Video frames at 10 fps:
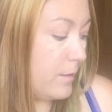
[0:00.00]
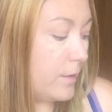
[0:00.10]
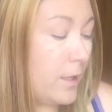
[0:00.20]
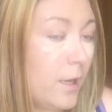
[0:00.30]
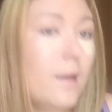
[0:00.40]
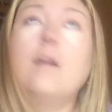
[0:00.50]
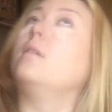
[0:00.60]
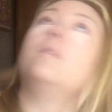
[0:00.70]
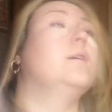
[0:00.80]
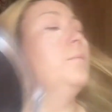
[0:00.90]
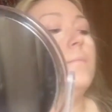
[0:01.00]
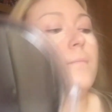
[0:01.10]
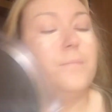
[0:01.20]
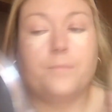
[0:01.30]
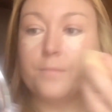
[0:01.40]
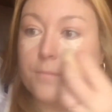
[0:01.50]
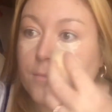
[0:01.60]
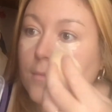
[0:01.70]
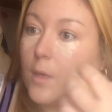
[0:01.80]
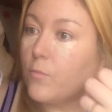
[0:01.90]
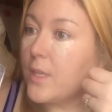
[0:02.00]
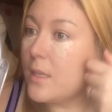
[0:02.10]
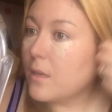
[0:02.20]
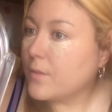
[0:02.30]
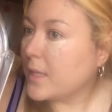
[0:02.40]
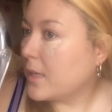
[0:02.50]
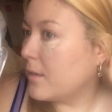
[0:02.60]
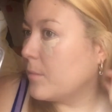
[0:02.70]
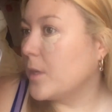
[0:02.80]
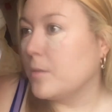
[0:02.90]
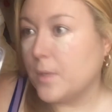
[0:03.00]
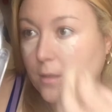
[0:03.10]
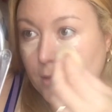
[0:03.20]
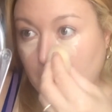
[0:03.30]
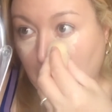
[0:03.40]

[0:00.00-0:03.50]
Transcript: yeah, I'm really loving it at the moment.